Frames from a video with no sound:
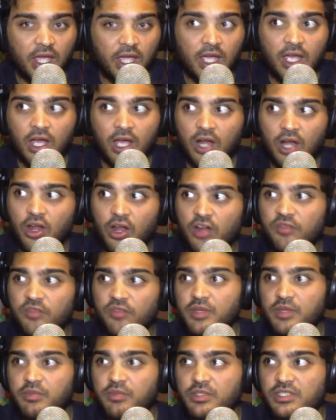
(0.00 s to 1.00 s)
A lot of
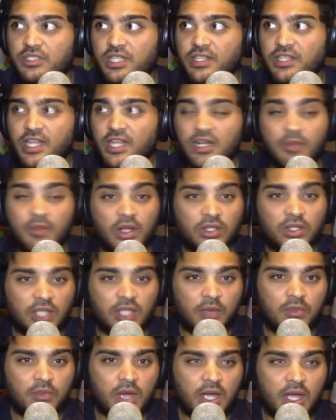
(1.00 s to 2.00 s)
people said that about
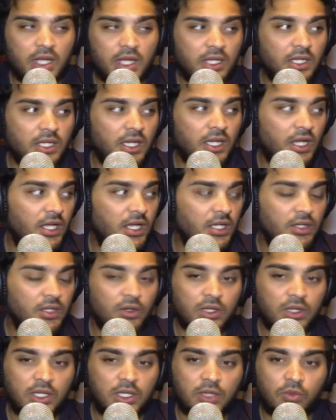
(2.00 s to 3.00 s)
Kemba. Yeah,
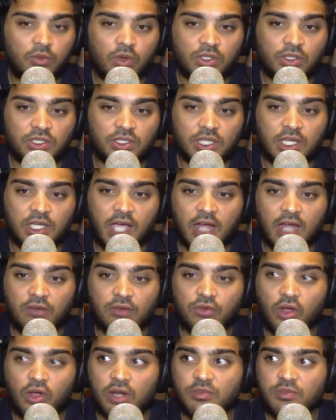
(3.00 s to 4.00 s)
he kind of
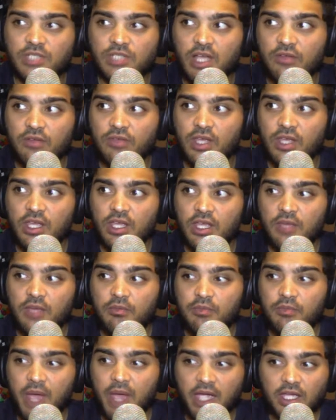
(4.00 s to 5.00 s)
got himself
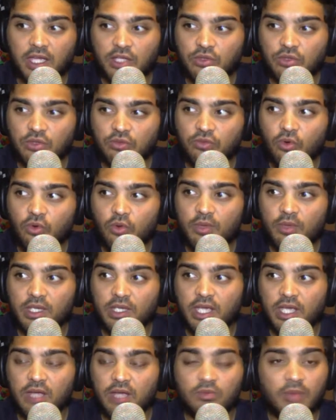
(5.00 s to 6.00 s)
back into form
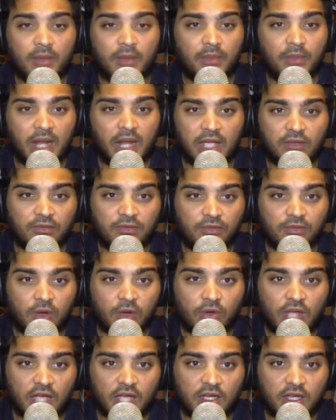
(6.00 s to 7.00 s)
again by playing
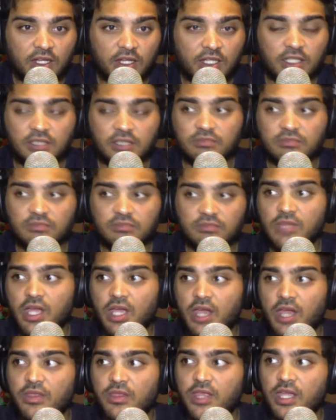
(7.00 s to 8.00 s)
ODI cricket
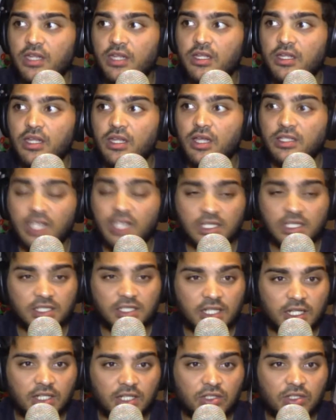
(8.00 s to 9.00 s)
and then Test
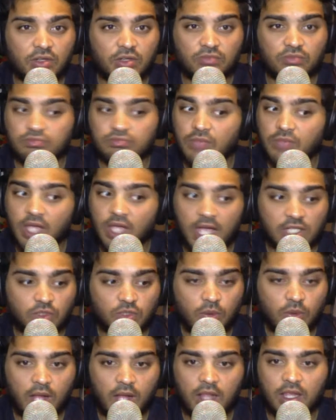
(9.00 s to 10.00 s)
cricket as
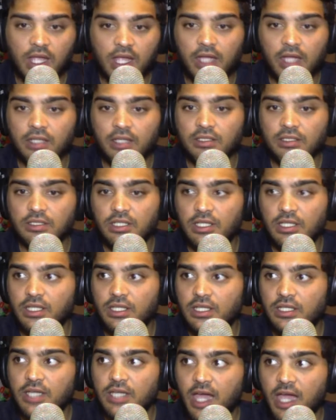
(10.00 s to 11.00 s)
well, and he
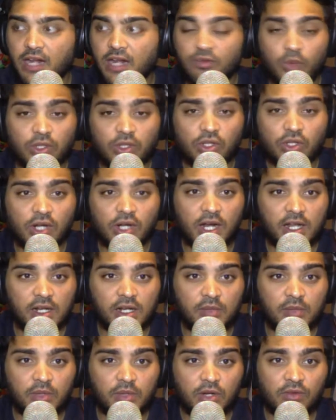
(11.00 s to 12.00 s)
kind of went on a little
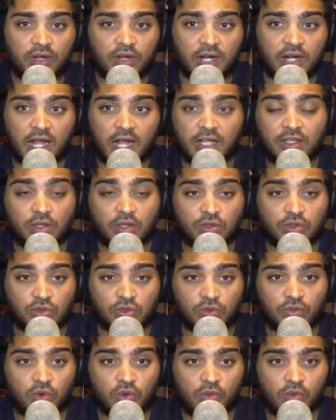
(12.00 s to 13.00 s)
bit of a run in those two
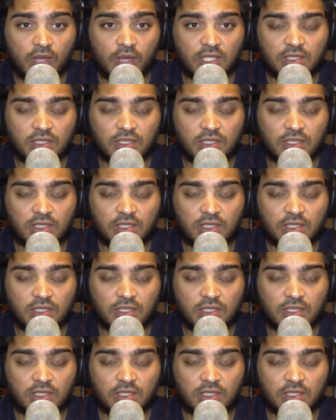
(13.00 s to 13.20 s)
formats.